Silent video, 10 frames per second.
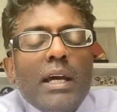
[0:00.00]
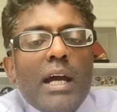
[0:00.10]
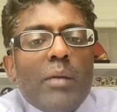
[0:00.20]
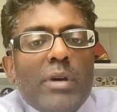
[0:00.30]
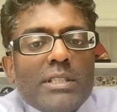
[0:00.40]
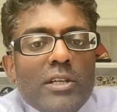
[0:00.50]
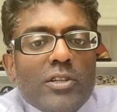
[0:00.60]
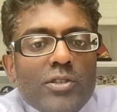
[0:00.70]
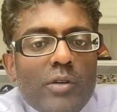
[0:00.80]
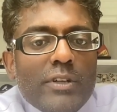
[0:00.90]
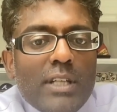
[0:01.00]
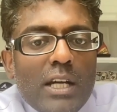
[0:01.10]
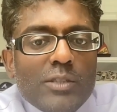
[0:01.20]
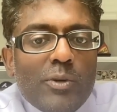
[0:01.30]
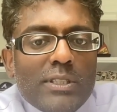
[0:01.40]
Our best selections are over at
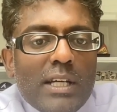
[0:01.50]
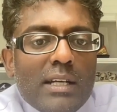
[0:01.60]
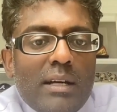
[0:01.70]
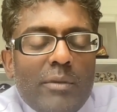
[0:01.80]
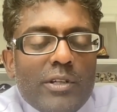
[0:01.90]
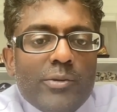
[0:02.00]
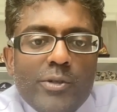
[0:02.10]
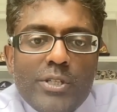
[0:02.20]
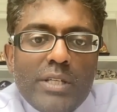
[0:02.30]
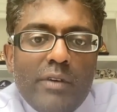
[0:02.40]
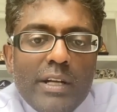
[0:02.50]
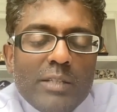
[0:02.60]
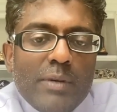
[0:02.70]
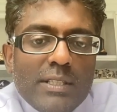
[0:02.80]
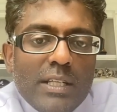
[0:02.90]
DocSports.com under Rune Achiever. Our
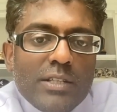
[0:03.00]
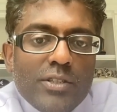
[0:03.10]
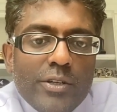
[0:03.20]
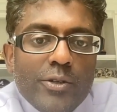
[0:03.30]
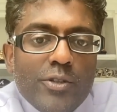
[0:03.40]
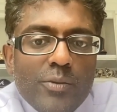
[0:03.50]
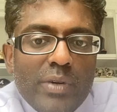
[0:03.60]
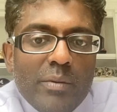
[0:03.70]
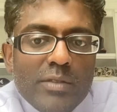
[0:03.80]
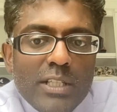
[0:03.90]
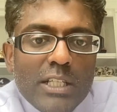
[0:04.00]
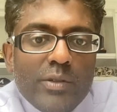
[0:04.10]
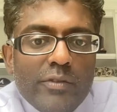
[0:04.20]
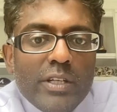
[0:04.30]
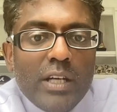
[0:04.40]
next best selections are YouTube Premium Selects,
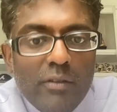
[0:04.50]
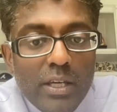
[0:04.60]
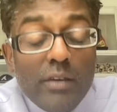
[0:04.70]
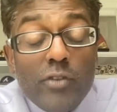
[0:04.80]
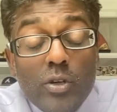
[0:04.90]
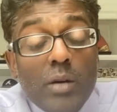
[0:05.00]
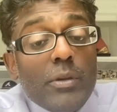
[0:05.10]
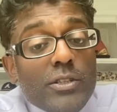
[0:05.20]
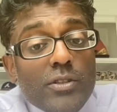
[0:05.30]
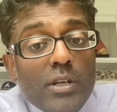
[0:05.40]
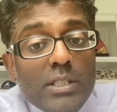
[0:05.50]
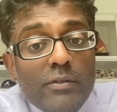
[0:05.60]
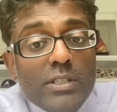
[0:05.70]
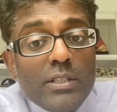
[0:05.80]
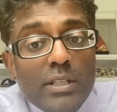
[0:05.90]
where we give you a couple extra thoughts
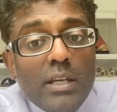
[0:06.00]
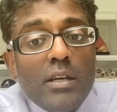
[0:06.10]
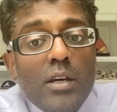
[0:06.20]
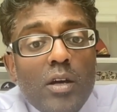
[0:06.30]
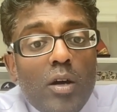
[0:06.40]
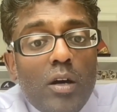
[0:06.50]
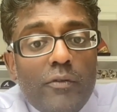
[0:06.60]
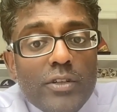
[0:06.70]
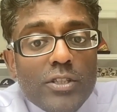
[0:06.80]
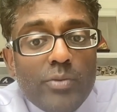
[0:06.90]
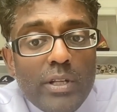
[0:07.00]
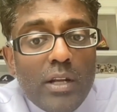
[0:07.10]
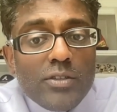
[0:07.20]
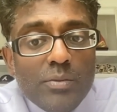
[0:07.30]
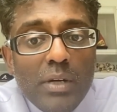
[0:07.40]
every single day, all for just
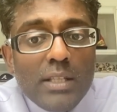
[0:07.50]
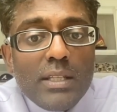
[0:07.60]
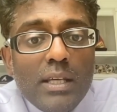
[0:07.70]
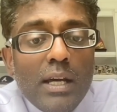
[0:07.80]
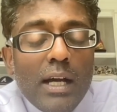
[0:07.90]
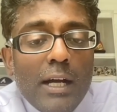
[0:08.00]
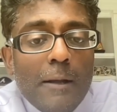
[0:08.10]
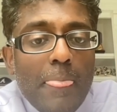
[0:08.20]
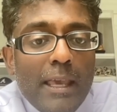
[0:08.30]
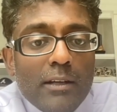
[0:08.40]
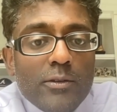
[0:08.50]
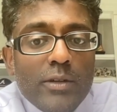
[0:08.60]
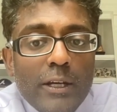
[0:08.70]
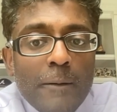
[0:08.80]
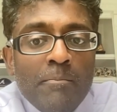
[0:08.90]
$20 a month,
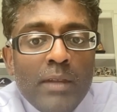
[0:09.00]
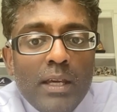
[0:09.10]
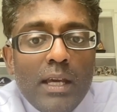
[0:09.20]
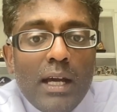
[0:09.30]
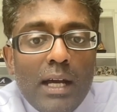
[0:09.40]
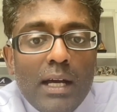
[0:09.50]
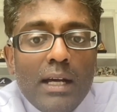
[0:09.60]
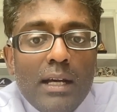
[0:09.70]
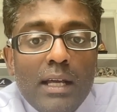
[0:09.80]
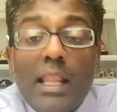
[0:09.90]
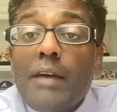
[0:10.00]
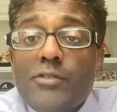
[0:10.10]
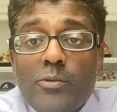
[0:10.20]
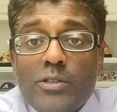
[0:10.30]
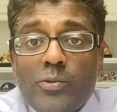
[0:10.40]
including a live
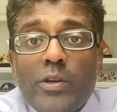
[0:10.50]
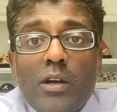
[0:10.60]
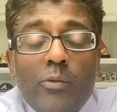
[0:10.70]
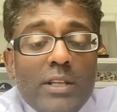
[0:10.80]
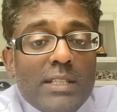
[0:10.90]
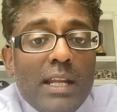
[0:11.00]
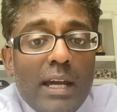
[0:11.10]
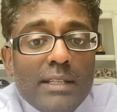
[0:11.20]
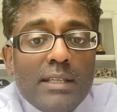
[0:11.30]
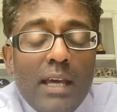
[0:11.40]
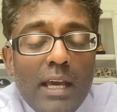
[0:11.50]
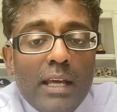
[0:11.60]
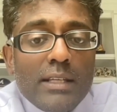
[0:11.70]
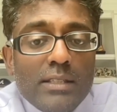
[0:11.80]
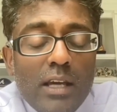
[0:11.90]
show once a week on Wednesday nights
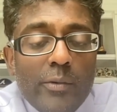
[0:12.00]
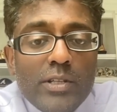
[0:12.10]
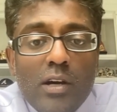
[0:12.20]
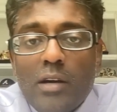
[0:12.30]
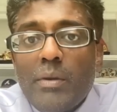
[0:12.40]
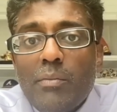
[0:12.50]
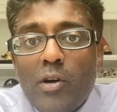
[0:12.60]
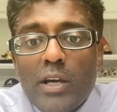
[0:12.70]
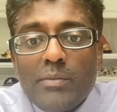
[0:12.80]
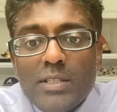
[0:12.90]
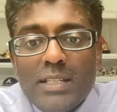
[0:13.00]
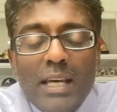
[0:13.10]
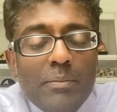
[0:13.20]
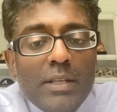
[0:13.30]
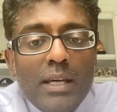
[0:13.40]
as we talk about ball games in
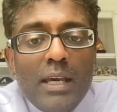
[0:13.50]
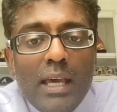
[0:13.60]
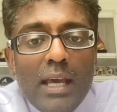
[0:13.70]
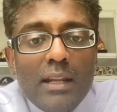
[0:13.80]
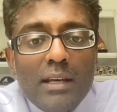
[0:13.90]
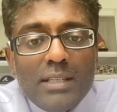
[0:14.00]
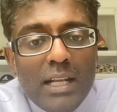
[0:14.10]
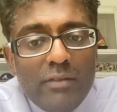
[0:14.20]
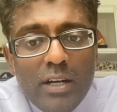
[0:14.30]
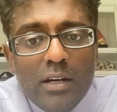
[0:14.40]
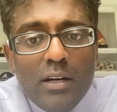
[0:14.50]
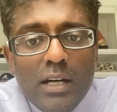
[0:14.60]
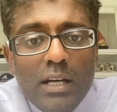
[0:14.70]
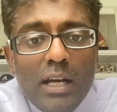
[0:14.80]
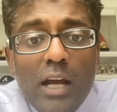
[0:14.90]
depth. And it's kind of
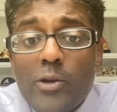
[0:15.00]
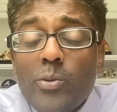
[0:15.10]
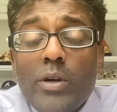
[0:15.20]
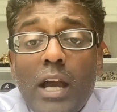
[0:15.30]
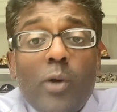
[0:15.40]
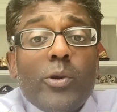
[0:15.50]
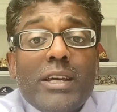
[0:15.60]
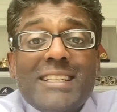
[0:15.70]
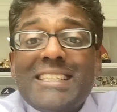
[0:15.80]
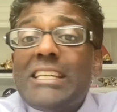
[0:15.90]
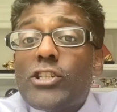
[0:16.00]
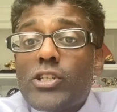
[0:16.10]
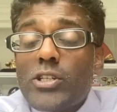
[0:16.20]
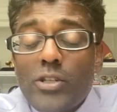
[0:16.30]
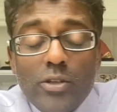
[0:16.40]
our how we
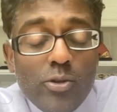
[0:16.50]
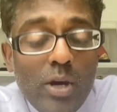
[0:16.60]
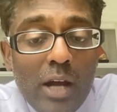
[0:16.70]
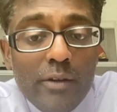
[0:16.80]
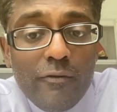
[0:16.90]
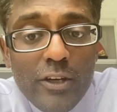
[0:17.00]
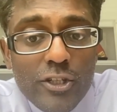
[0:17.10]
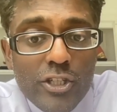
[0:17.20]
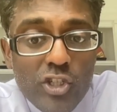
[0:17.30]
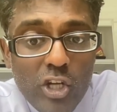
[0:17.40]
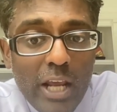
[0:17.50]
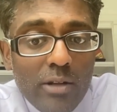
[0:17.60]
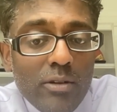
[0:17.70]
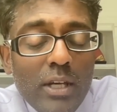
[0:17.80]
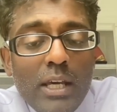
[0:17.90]
teach you how to fish
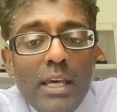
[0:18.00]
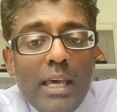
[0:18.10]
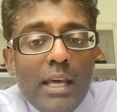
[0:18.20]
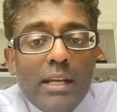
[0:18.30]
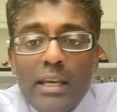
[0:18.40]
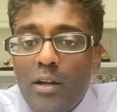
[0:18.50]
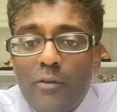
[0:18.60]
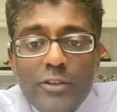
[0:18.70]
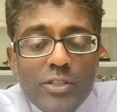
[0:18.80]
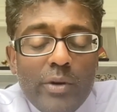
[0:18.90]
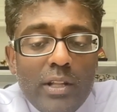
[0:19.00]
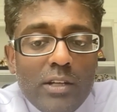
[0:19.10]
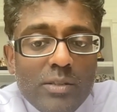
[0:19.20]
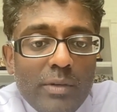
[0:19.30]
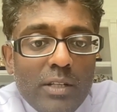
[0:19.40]
channel. And again, all for just $20
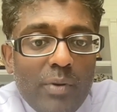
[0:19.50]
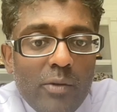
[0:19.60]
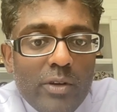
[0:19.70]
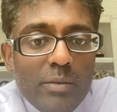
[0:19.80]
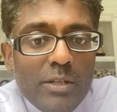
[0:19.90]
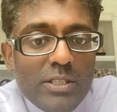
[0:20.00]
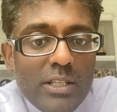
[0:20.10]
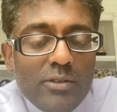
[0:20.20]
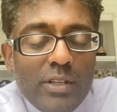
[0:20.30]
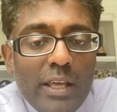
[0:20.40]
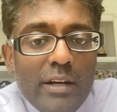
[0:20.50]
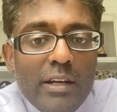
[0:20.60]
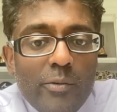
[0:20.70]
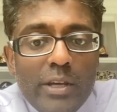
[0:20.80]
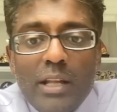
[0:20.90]
a month, probably one of the best deals on the
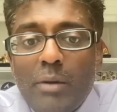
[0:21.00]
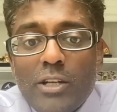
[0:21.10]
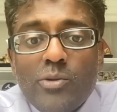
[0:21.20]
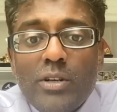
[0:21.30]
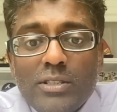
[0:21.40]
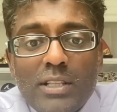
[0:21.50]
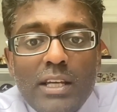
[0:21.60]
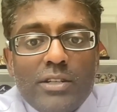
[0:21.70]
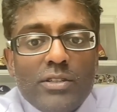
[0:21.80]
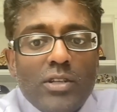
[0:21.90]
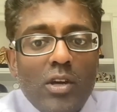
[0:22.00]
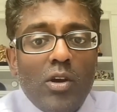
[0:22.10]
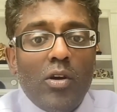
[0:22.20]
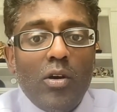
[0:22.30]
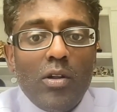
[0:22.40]
internet, where you get about 200 selections
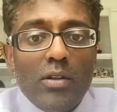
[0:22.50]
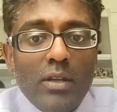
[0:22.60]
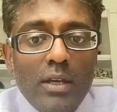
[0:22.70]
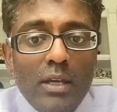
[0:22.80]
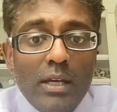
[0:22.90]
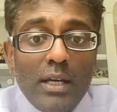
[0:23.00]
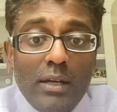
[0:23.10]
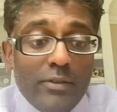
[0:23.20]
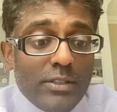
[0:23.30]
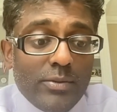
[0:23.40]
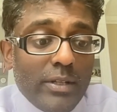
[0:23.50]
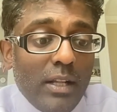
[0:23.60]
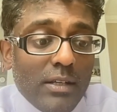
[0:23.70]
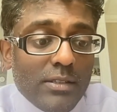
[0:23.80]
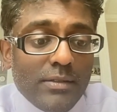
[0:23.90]
all for just
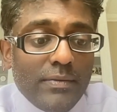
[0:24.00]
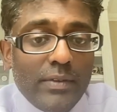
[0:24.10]
$20.